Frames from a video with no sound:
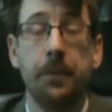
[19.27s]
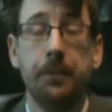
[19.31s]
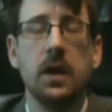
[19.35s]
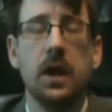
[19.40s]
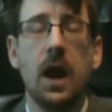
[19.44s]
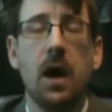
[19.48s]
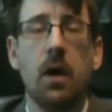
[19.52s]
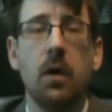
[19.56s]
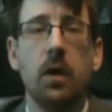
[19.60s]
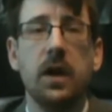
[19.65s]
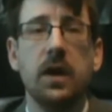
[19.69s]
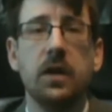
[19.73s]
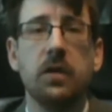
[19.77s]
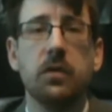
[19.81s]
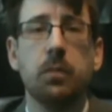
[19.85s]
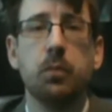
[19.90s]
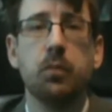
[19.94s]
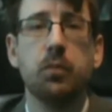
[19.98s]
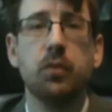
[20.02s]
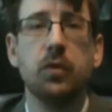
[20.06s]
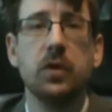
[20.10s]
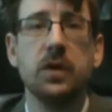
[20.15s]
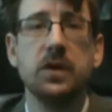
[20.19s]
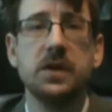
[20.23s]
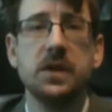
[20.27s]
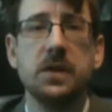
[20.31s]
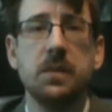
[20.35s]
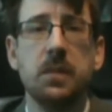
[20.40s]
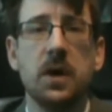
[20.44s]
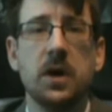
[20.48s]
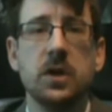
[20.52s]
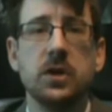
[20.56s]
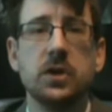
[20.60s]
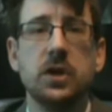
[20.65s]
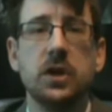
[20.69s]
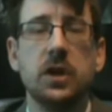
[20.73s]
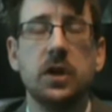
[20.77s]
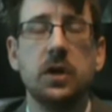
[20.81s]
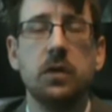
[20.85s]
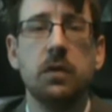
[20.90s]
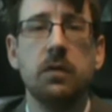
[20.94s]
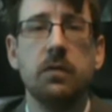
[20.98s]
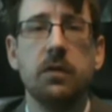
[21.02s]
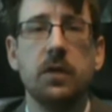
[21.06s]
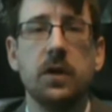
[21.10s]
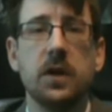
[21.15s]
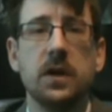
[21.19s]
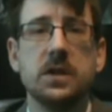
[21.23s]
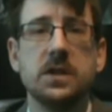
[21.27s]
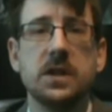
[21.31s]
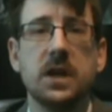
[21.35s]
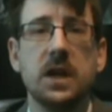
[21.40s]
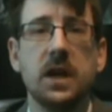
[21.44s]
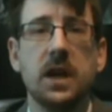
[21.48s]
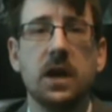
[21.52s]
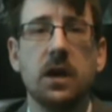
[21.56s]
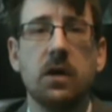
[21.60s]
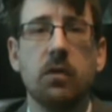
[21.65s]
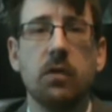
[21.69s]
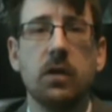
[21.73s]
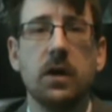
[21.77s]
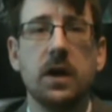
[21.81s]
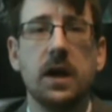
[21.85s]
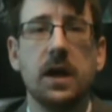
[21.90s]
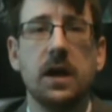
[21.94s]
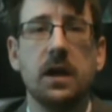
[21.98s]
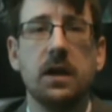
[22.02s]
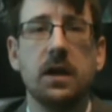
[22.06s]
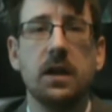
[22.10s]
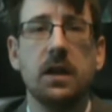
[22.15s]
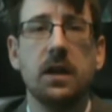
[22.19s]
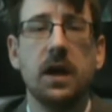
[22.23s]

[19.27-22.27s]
Now, it's pretty much universally agreed